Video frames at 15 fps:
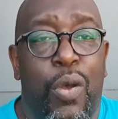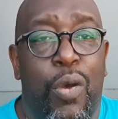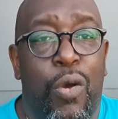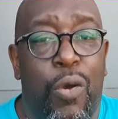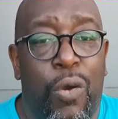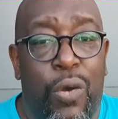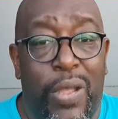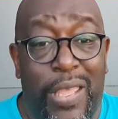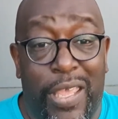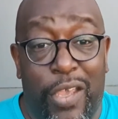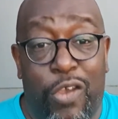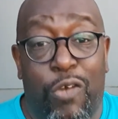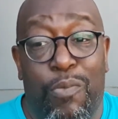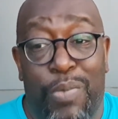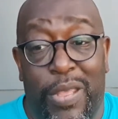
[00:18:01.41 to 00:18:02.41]
or
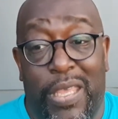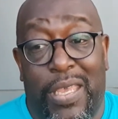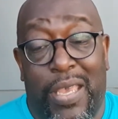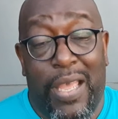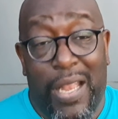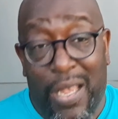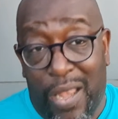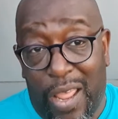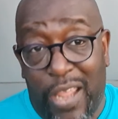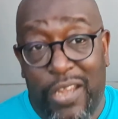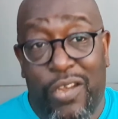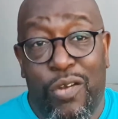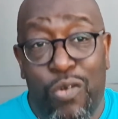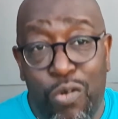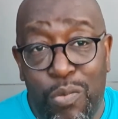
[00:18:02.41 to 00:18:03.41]
it could be aligned.